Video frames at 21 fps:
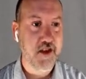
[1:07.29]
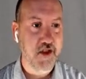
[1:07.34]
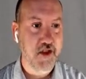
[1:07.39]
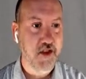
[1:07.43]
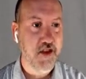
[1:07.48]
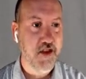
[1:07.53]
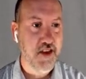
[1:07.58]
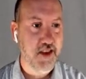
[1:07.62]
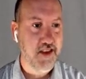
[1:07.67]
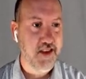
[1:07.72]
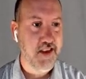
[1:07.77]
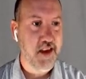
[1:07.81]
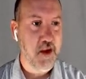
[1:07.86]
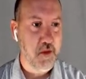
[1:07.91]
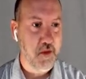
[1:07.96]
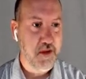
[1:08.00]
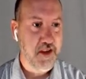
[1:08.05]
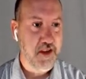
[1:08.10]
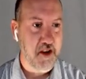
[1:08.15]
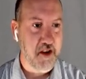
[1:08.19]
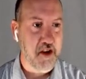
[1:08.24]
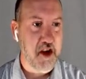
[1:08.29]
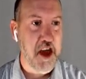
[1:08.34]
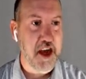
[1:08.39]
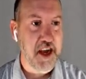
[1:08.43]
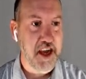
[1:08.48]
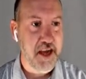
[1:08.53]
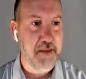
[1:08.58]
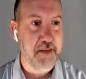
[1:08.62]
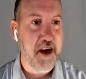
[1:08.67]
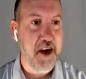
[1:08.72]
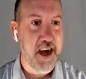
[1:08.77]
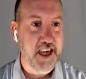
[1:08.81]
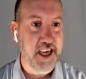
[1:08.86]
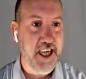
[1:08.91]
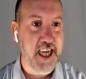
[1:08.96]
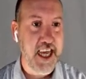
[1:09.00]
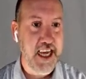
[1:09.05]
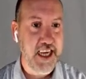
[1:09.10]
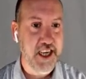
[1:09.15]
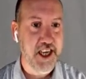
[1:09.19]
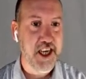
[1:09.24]
soon as we start talking about
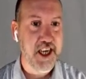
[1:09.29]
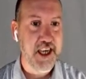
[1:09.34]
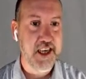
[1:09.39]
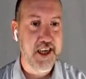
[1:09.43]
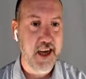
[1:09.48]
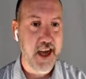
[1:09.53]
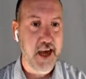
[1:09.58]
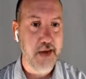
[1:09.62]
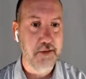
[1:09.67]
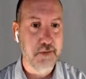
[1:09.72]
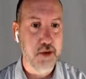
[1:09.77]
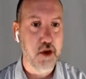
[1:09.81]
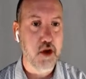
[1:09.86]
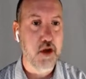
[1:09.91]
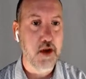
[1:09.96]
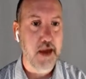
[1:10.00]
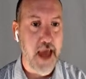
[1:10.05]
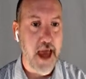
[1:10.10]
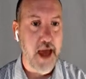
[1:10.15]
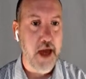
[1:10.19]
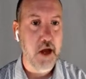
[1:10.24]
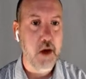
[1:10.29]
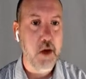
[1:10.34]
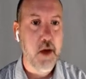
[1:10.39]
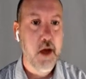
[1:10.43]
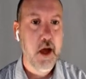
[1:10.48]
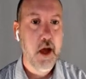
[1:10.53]
education and Pearl Nano.